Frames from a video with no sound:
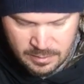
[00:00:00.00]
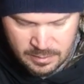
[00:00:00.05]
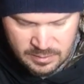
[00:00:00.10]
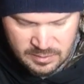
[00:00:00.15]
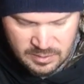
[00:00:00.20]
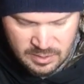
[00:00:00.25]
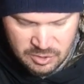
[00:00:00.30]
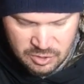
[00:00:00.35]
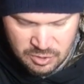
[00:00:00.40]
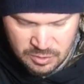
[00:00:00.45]

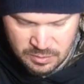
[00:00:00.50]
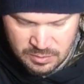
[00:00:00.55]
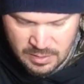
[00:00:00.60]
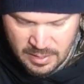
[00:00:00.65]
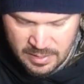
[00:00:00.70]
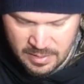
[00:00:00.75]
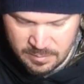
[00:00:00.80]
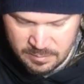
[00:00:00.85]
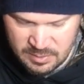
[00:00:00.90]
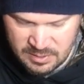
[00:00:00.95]
Essentials
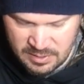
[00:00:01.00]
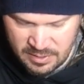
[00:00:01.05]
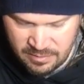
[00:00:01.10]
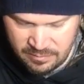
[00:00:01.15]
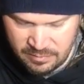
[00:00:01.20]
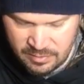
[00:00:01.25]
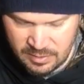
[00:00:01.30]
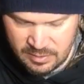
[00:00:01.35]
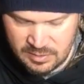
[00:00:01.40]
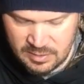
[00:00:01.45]

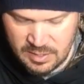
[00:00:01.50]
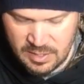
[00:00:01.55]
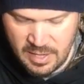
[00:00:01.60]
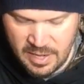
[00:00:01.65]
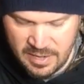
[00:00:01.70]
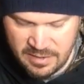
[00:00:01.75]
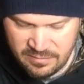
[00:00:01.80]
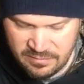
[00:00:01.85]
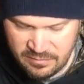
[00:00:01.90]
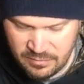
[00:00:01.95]
IM7. It's a
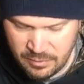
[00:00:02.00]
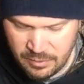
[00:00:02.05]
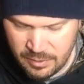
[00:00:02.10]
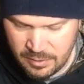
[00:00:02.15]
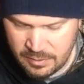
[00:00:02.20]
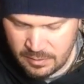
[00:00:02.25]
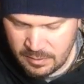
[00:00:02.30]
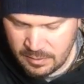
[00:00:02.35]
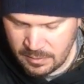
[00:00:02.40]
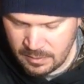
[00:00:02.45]

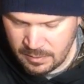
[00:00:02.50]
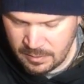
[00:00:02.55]
9-foot,